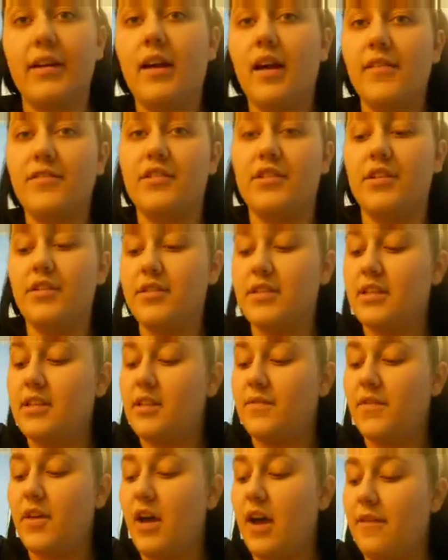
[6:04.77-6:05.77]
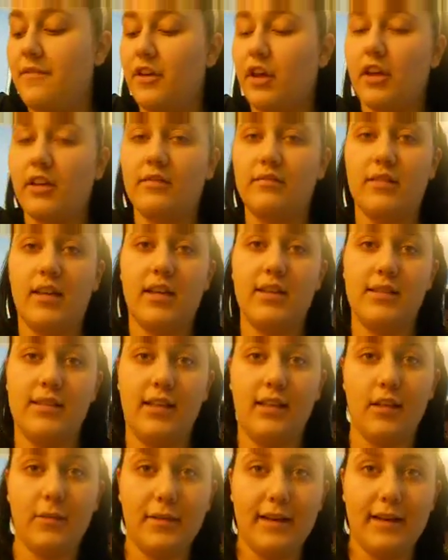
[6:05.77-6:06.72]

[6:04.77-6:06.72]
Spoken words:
not have to use this if y'all have good concealer,